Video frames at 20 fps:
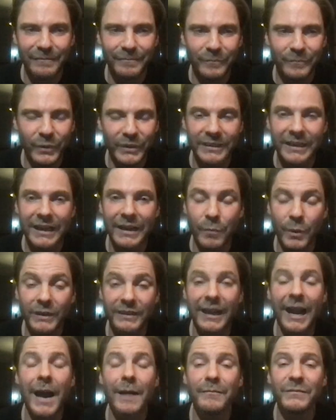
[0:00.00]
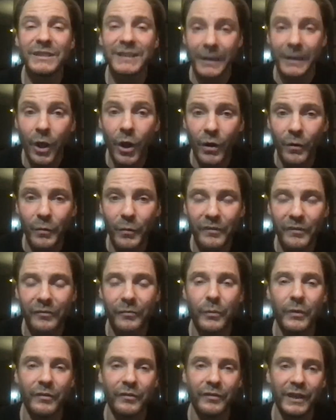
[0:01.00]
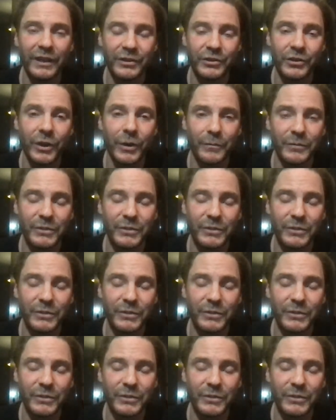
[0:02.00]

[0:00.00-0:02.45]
what comes along with that job.